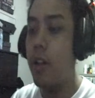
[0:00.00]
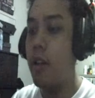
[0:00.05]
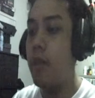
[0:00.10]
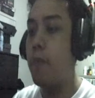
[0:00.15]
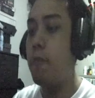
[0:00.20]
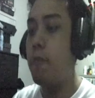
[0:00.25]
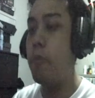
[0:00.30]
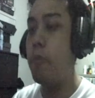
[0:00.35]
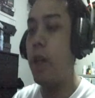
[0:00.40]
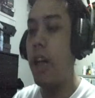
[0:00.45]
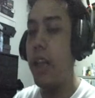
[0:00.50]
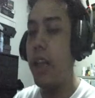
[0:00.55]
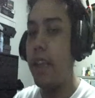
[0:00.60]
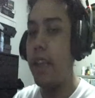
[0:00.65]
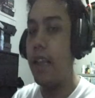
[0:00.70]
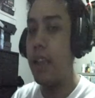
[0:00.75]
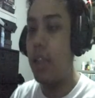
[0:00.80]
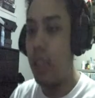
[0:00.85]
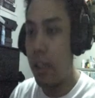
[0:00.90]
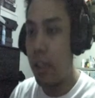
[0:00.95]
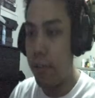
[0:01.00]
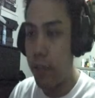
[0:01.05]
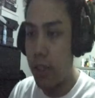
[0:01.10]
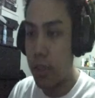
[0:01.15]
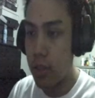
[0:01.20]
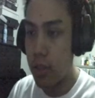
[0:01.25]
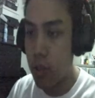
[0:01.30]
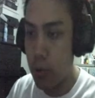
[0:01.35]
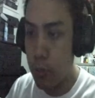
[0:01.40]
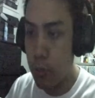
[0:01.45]
by 11.
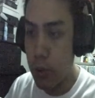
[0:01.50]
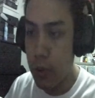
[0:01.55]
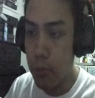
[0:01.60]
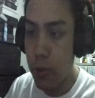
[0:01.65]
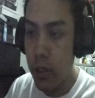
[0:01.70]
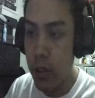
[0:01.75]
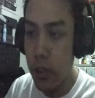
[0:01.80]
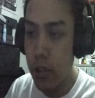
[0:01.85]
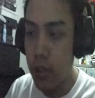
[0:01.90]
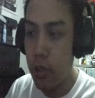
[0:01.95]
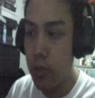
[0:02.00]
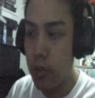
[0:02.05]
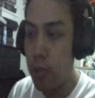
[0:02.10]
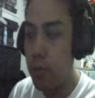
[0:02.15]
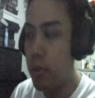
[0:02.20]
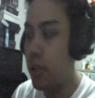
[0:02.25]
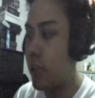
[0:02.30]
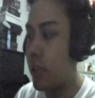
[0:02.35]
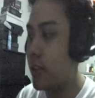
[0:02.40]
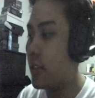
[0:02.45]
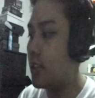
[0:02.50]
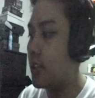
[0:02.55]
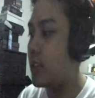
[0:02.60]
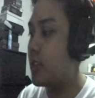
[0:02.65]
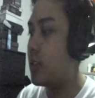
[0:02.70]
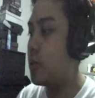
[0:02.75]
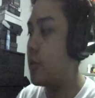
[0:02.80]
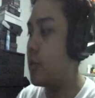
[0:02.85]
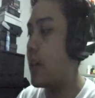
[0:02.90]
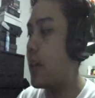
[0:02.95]
So what we're gonna do here,
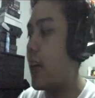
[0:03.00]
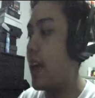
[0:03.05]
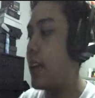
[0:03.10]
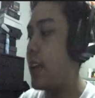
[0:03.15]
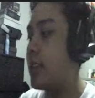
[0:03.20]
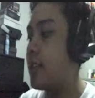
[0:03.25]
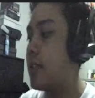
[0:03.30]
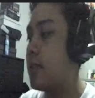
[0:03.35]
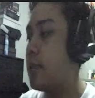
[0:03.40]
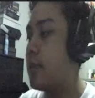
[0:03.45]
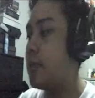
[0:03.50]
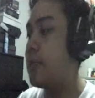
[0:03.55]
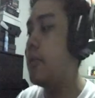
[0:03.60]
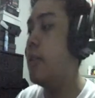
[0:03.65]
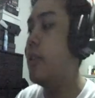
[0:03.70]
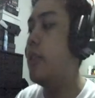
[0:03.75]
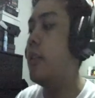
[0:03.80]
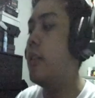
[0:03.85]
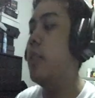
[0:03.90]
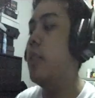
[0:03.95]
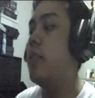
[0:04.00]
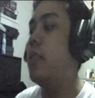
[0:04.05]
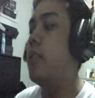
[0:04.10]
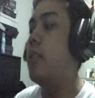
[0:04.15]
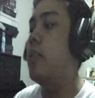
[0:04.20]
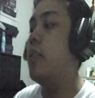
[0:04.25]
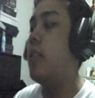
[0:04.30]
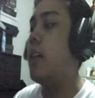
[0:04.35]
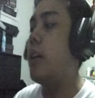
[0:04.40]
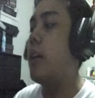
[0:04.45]
since we're asked to
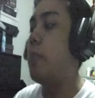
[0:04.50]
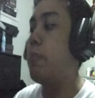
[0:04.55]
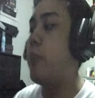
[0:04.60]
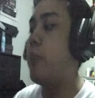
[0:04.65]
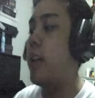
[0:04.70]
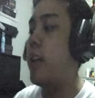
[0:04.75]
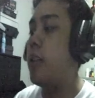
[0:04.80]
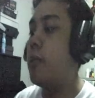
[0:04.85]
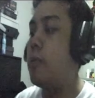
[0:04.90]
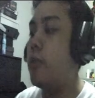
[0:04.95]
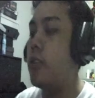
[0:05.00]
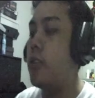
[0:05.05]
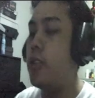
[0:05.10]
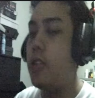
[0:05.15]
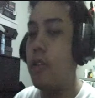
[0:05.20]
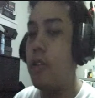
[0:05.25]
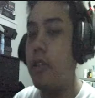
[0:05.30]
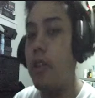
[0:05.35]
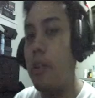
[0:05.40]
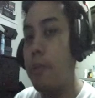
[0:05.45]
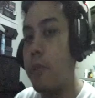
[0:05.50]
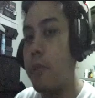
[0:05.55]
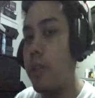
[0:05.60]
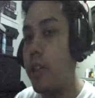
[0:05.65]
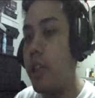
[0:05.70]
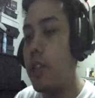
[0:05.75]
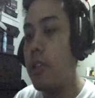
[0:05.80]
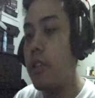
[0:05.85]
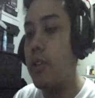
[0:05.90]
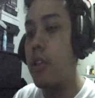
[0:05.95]
apply the modulo
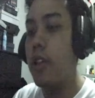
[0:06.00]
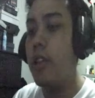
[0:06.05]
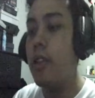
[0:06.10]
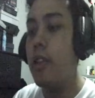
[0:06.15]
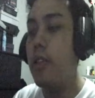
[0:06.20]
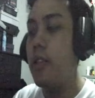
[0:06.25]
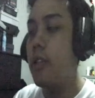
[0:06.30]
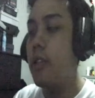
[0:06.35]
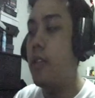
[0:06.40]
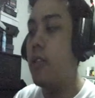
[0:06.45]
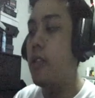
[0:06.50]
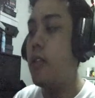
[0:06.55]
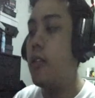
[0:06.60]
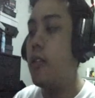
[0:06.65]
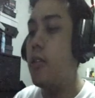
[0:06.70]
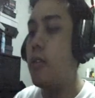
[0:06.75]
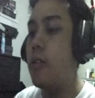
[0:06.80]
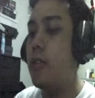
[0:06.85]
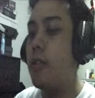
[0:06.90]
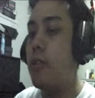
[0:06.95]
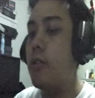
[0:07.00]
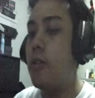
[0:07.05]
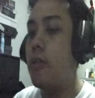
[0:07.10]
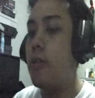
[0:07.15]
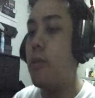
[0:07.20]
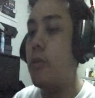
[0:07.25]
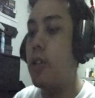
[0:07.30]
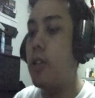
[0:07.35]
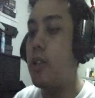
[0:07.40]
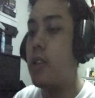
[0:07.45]
operator,
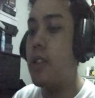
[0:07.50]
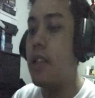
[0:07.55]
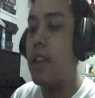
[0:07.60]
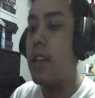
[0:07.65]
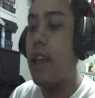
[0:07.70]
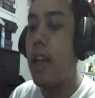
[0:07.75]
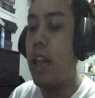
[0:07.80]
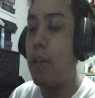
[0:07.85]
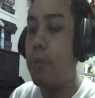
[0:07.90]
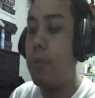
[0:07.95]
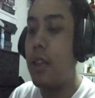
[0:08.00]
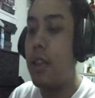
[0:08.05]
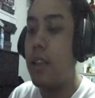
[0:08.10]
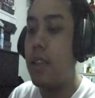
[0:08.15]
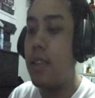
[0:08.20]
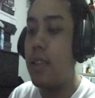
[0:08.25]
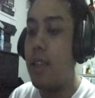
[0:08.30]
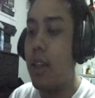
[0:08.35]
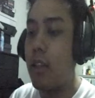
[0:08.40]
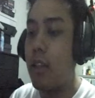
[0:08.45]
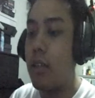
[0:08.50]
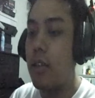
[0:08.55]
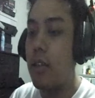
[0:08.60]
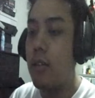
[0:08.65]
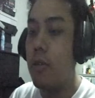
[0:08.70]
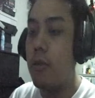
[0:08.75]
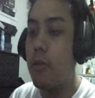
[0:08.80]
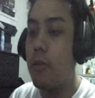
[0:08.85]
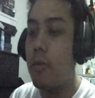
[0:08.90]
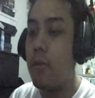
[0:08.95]
what's gonna happen is that
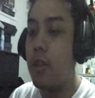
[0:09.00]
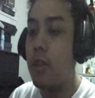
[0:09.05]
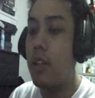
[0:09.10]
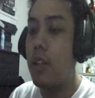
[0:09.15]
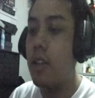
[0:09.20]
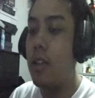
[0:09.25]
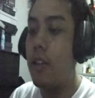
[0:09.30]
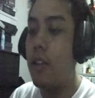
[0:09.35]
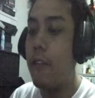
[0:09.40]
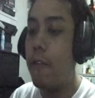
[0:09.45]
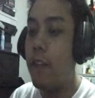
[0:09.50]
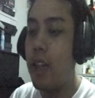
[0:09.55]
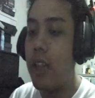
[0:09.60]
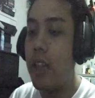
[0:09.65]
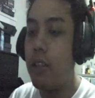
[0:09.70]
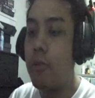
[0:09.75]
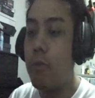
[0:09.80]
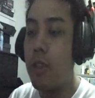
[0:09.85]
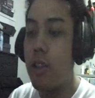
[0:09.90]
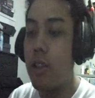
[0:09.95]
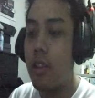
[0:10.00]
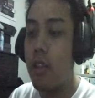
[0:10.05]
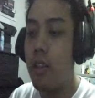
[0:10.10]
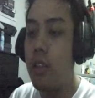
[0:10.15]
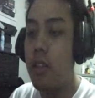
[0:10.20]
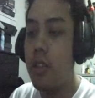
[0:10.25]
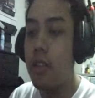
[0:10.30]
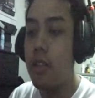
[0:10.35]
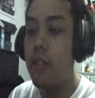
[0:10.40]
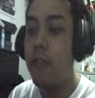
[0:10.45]
we're gonna divide
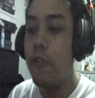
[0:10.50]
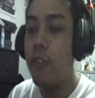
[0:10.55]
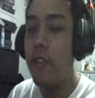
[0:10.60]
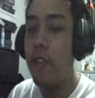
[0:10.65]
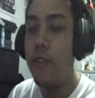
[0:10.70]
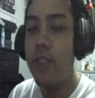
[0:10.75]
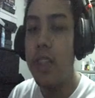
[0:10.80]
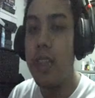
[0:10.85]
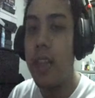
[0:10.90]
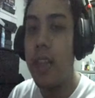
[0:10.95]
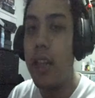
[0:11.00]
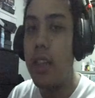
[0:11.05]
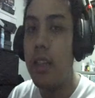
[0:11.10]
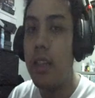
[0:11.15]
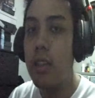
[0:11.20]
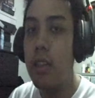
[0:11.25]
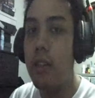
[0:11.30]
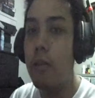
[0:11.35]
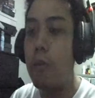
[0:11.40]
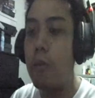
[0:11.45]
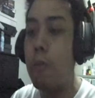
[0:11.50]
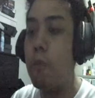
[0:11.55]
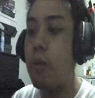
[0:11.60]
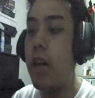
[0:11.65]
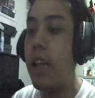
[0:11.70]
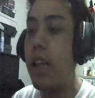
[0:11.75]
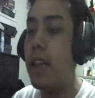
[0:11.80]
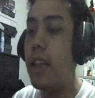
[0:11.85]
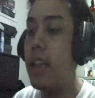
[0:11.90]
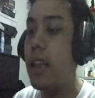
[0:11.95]
159 by
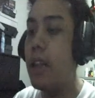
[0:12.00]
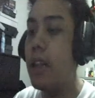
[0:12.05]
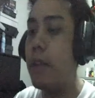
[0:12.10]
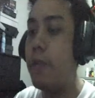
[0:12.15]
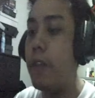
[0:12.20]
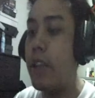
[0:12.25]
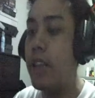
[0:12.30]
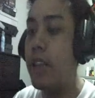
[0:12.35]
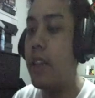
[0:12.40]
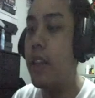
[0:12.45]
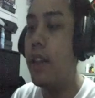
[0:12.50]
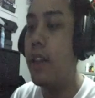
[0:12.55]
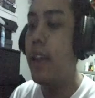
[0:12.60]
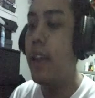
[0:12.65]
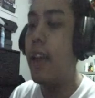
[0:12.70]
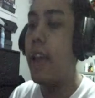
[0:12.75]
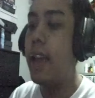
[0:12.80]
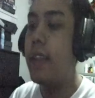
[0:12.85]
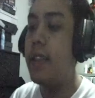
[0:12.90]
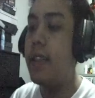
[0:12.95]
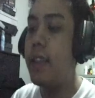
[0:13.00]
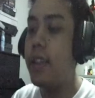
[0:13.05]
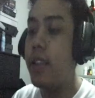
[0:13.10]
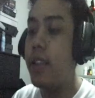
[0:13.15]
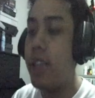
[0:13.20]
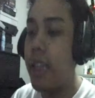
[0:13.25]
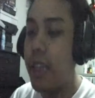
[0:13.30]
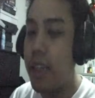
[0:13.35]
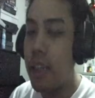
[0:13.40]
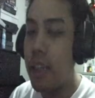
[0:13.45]
11 and
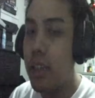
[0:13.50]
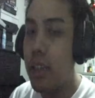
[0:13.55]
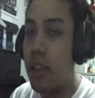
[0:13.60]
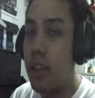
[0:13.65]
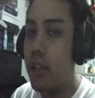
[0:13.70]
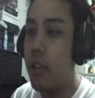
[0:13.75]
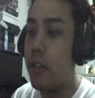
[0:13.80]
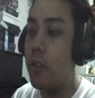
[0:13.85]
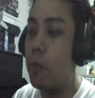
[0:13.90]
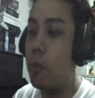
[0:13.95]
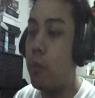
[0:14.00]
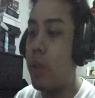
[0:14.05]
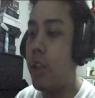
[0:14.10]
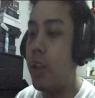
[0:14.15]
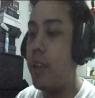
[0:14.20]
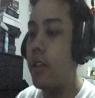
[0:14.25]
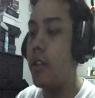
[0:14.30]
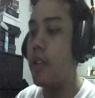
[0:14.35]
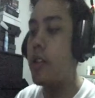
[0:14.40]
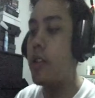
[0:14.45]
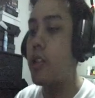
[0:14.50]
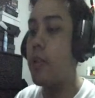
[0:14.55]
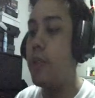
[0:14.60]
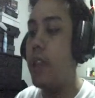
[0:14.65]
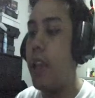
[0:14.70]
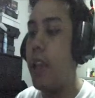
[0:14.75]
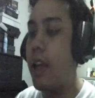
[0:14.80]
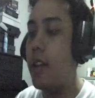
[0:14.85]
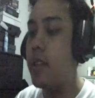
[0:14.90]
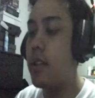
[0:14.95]
take the remainder. So the
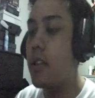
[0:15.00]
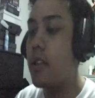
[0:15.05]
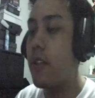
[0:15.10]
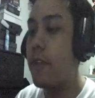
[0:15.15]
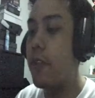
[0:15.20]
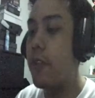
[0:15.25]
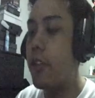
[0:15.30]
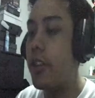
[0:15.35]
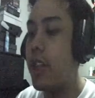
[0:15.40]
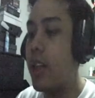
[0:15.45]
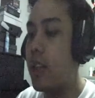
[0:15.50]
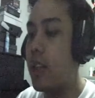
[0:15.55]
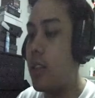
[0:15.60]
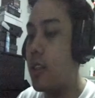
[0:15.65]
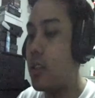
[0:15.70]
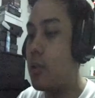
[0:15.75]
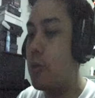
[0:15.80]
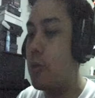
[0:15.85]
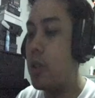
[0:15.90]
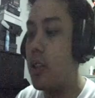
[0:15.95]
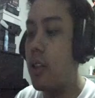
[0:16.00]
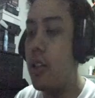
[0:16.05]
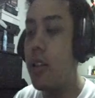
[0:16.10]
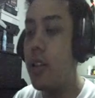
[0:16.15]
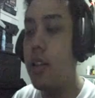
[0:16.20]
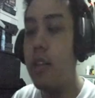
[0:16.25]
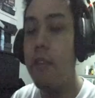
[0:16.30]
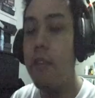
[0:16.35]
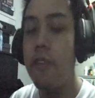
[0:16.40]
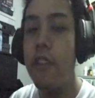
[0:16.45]
answer for that is
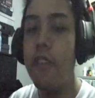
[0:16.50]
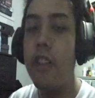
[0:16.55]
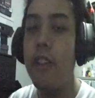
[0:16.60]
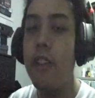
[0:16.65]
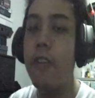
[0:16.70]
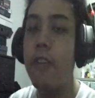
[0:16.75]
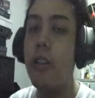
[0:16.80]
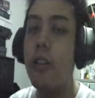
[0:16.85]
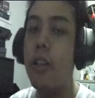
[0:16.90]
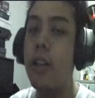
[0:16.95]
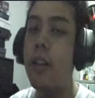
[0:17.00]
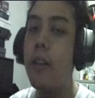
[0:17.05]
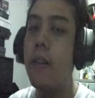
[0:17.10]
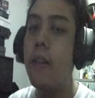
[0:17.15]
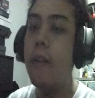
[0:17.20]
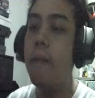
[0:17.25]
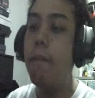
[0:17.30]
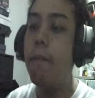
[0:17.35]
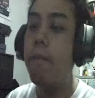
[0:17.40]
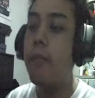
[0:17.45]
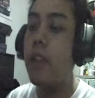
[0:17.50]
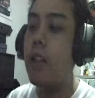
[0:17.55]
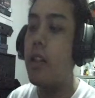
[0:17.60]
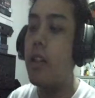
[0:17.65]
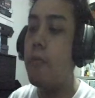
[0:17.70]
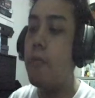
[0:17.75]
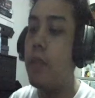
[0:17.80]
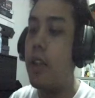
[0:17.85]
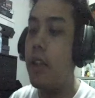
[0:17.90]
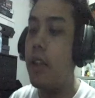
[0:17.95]
154
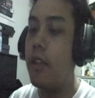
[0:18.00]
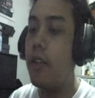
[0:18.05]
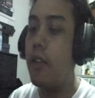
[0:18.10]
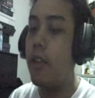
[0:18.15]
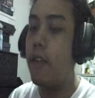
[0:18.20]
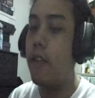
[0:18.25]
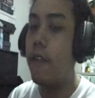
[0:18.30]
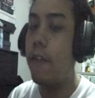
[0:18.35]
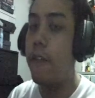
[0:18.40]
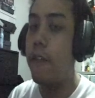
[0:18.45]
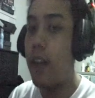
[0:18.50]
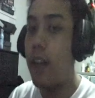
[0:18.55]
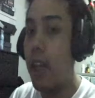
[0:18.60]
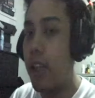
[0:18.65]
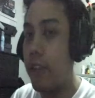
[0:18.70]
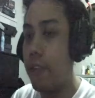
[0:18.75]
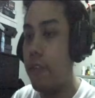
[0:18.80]
remainder 5.